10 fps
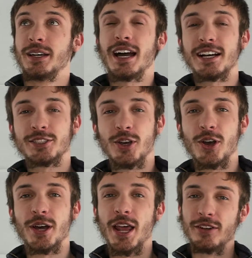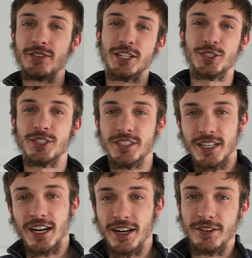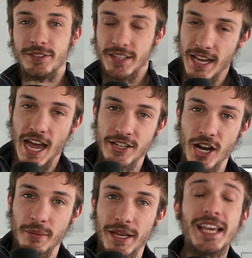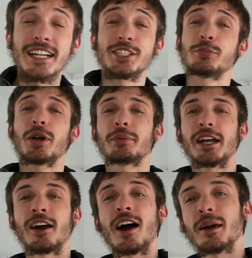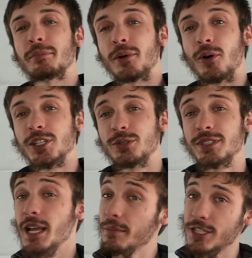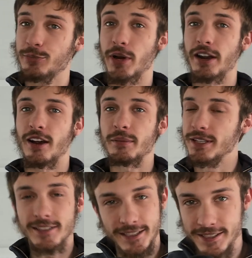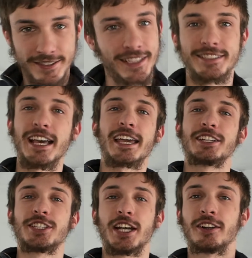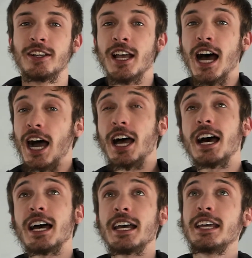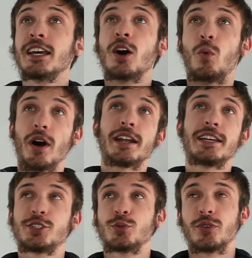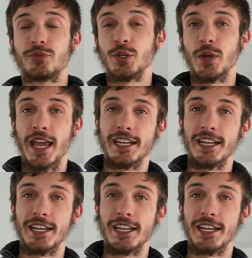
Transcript: How's it going, adventurers of the Gandhi Army? It is your boy, Brady Harp, or should we say Mr. Brady Harp, because this is the second channel. I wanted to review a